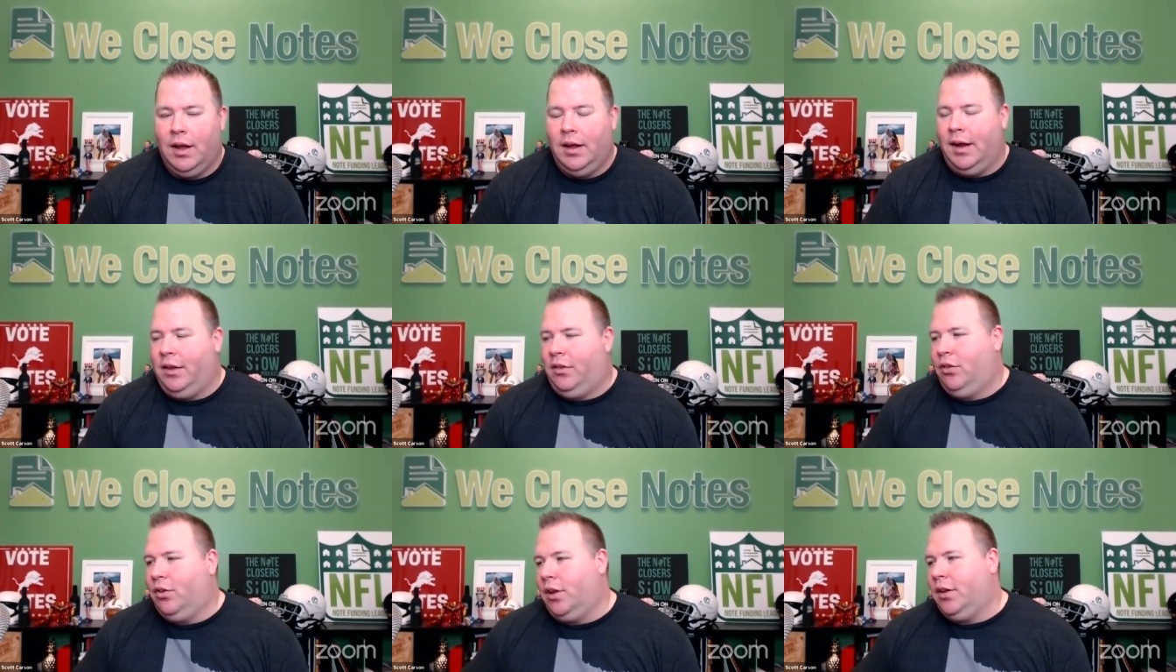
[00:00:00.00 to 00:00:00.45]

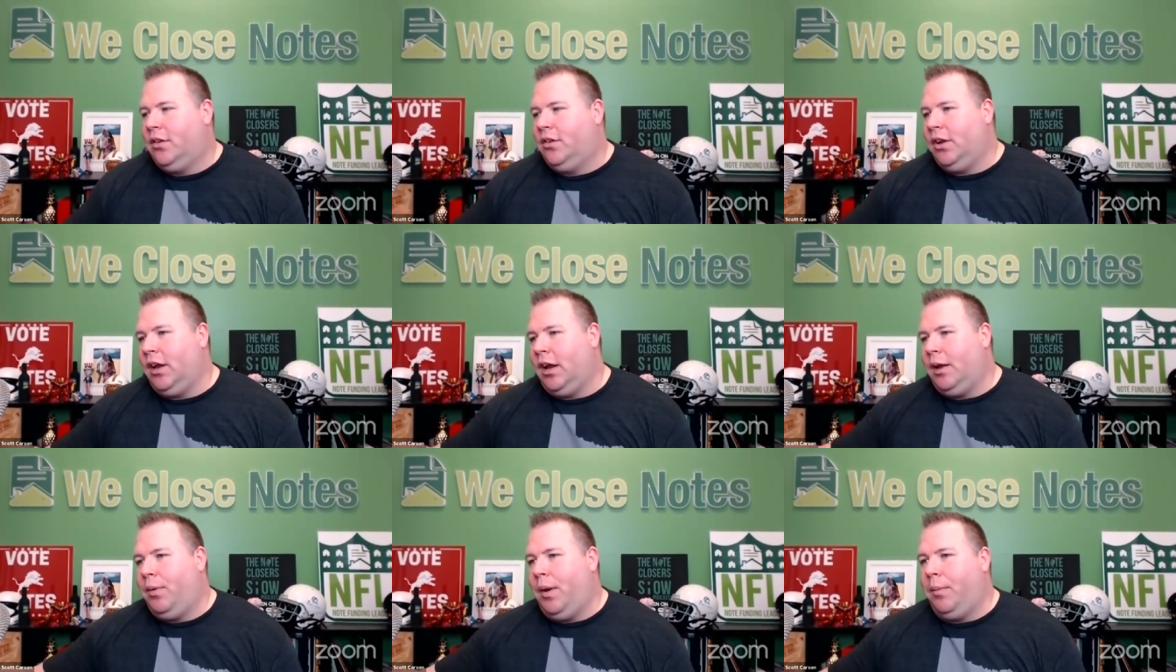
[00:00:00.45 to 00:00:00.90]
It's good
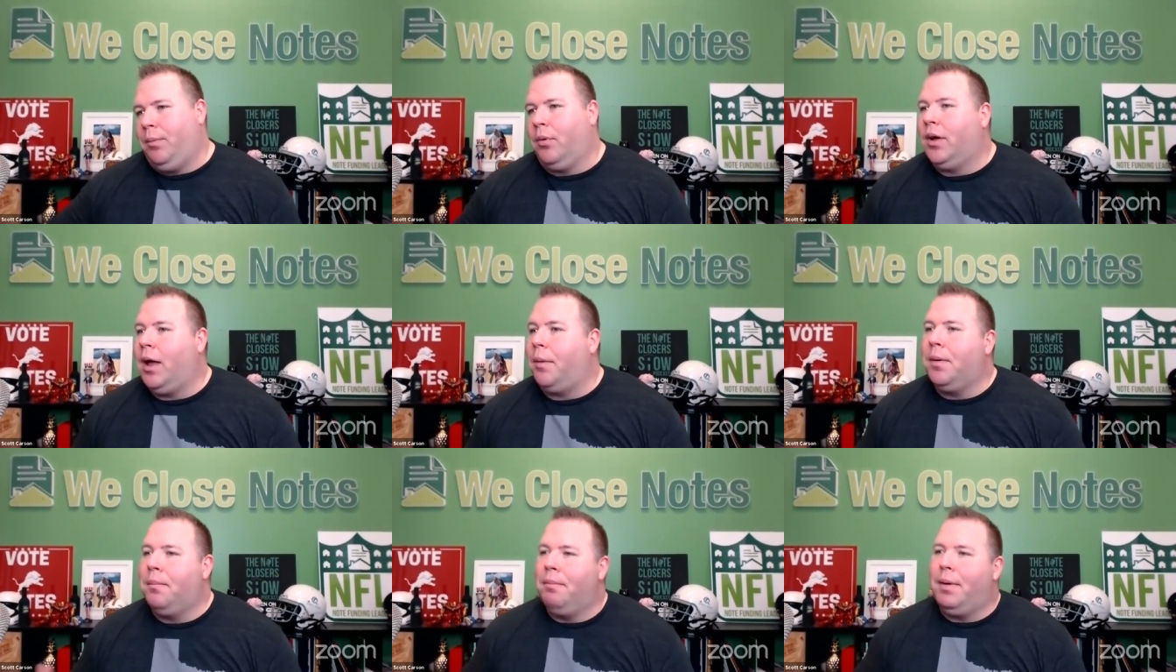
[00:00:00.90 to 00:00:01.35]
seeing people
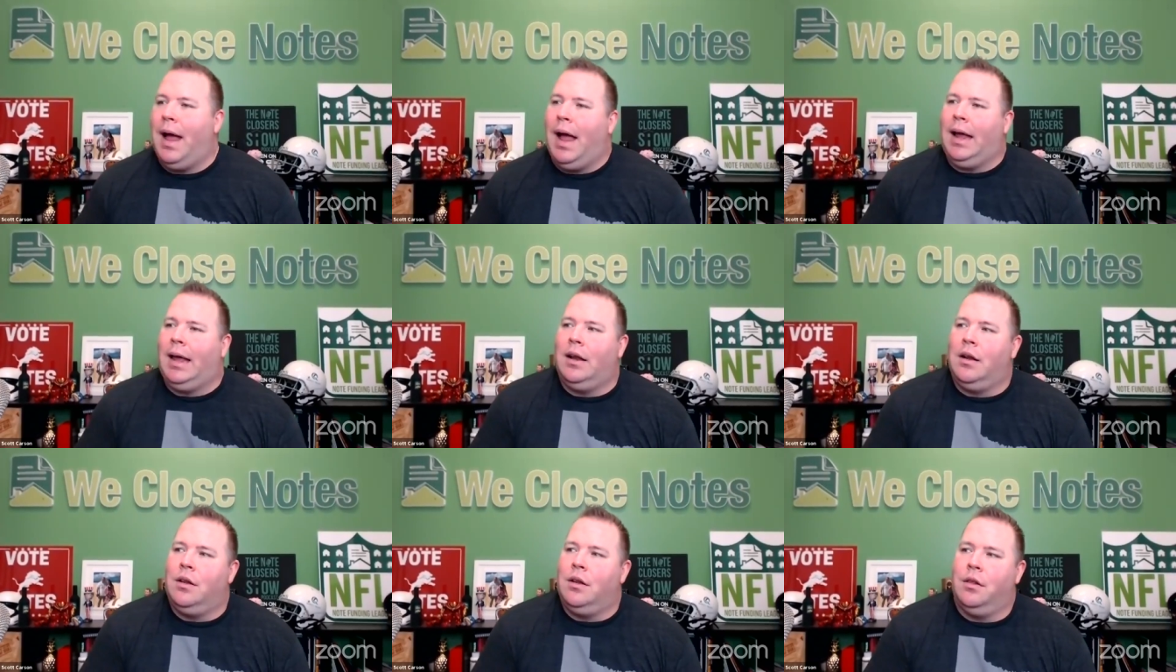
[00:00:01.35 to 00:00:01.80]
coming
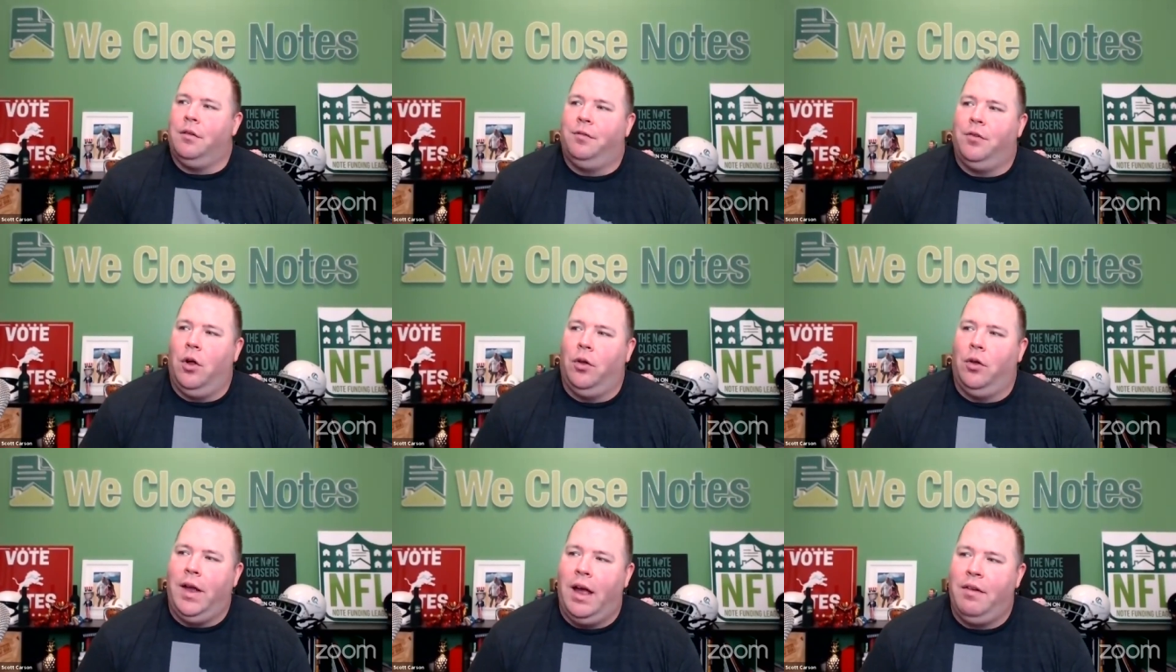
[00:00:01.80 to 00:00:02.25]
back into the
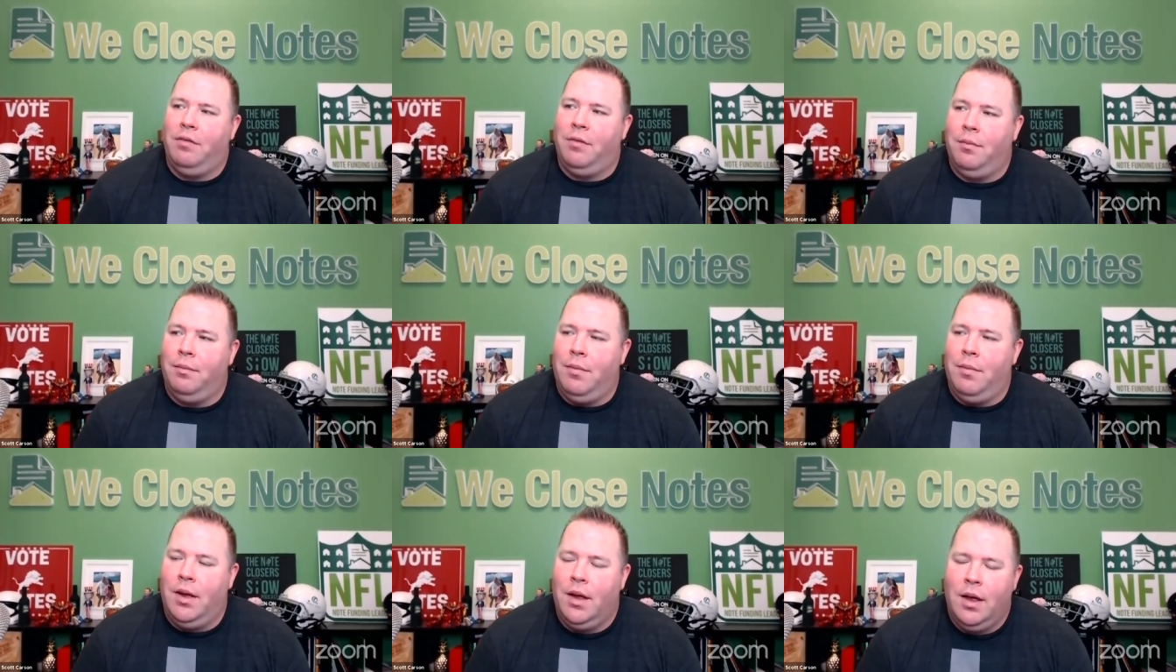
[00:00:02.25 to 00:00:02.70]
fold that
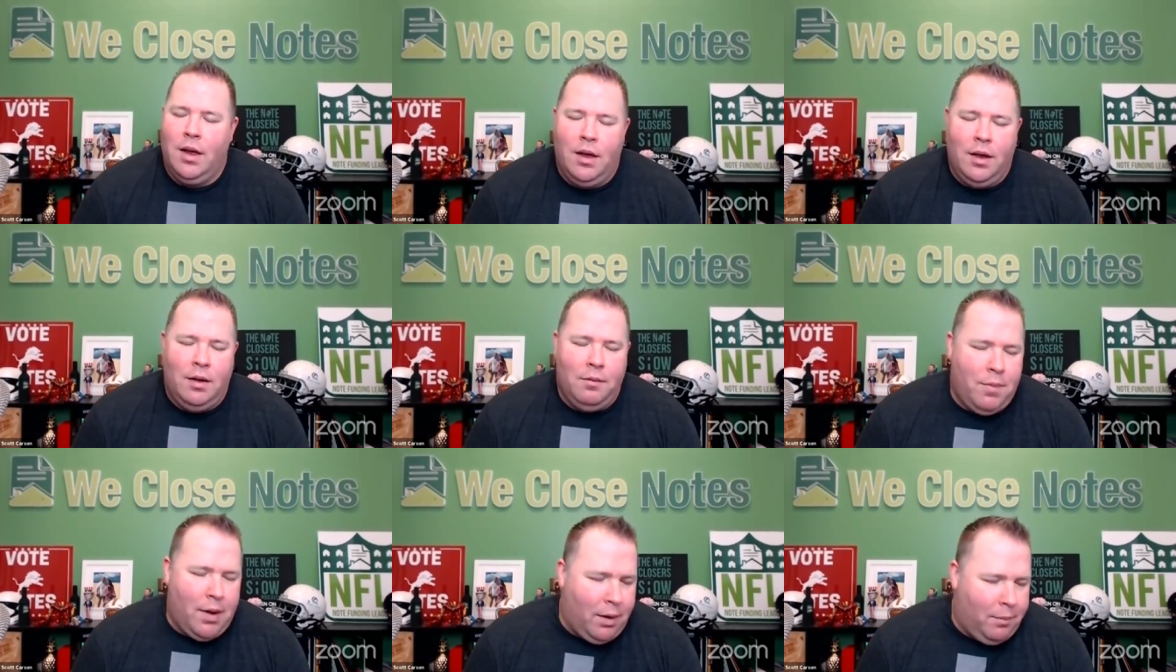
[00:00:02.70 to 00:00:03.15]
haven't
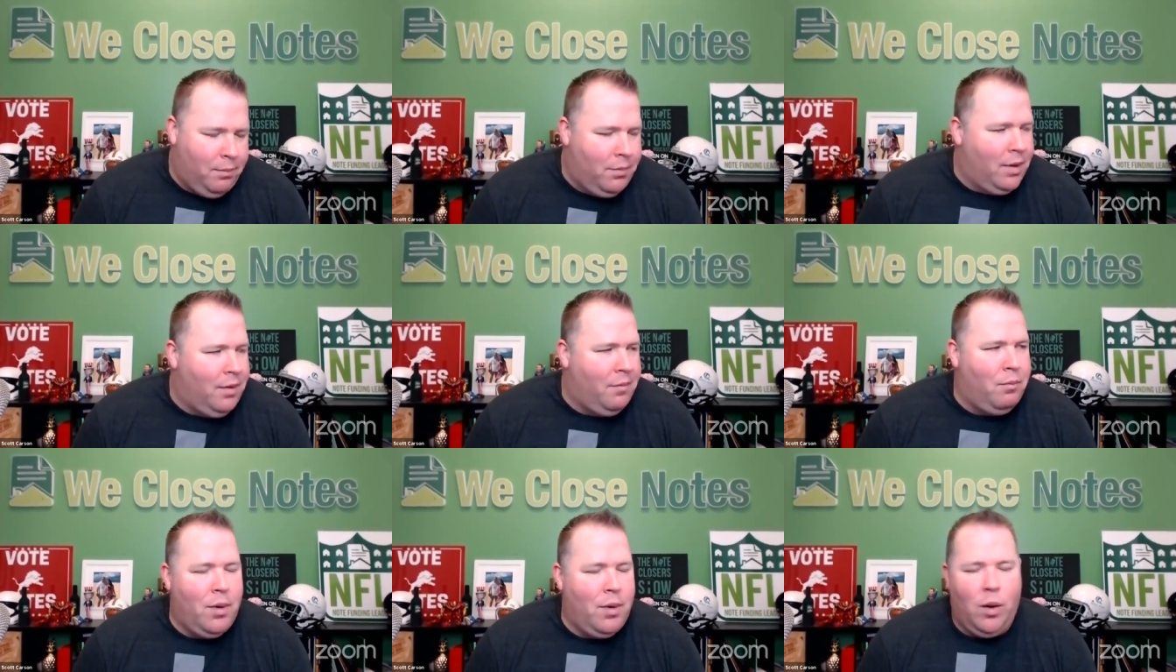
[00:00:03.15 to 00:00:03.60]
been
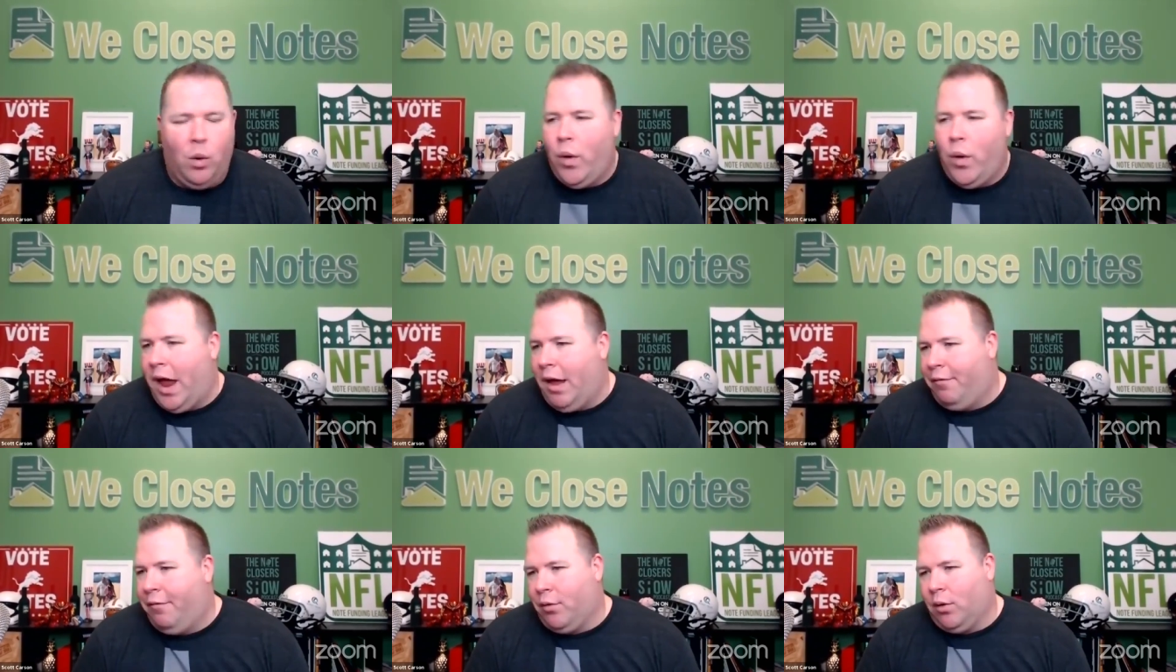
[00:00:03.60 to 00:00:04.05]
been
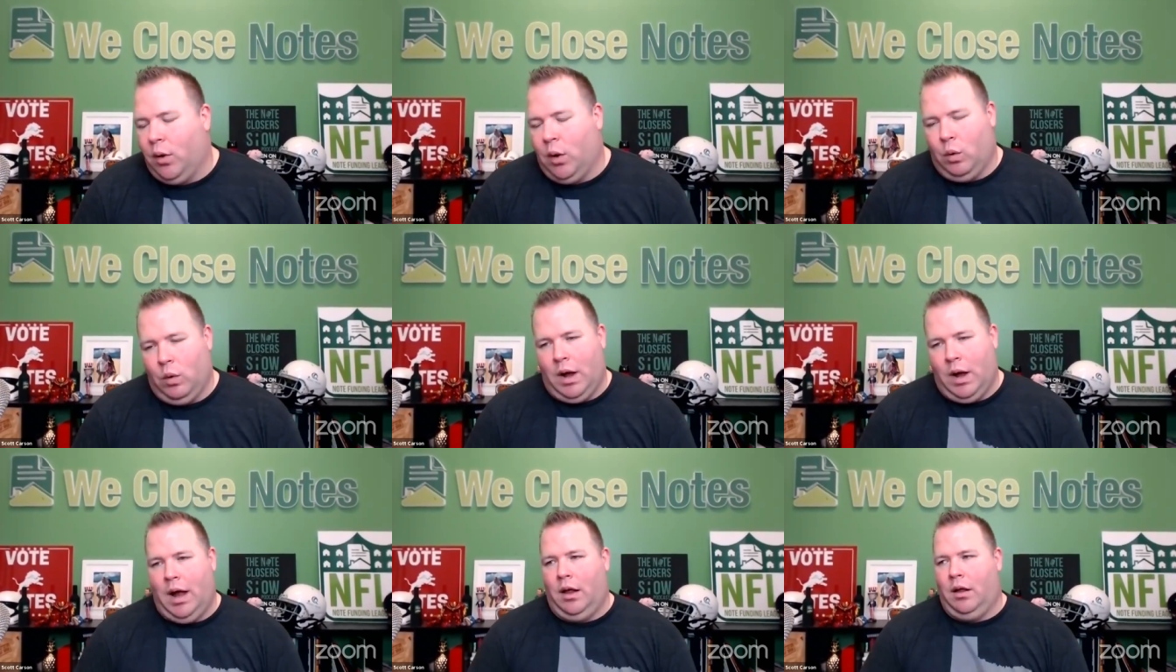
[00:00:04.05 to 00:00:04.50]
away for a
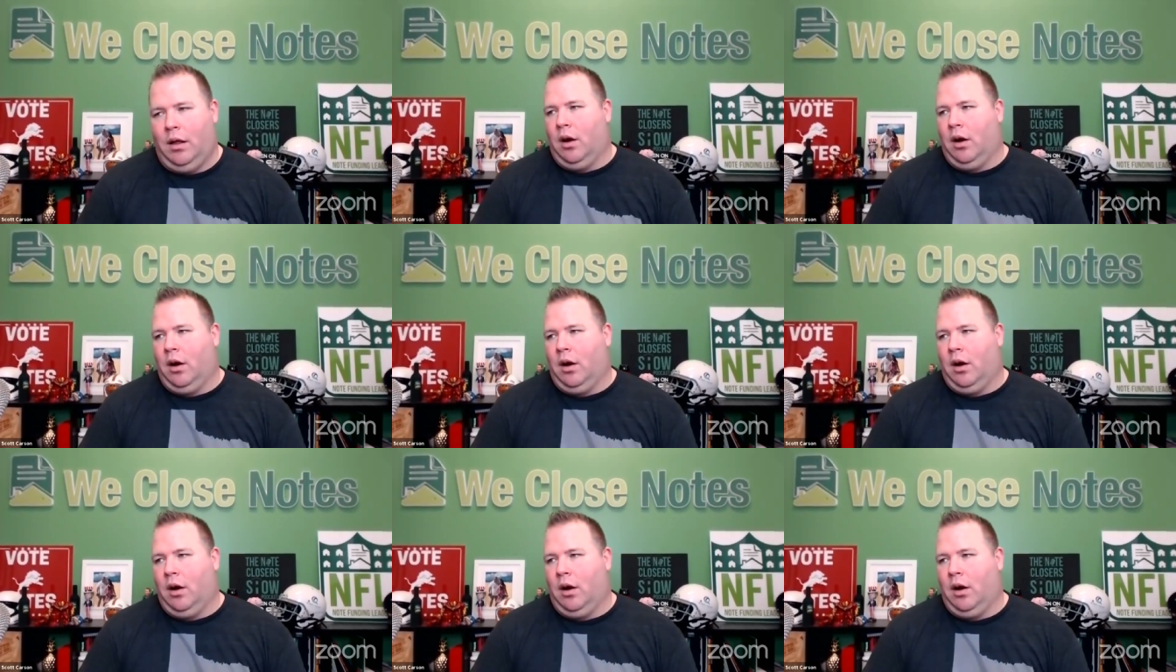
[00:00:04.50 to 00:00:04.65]
while.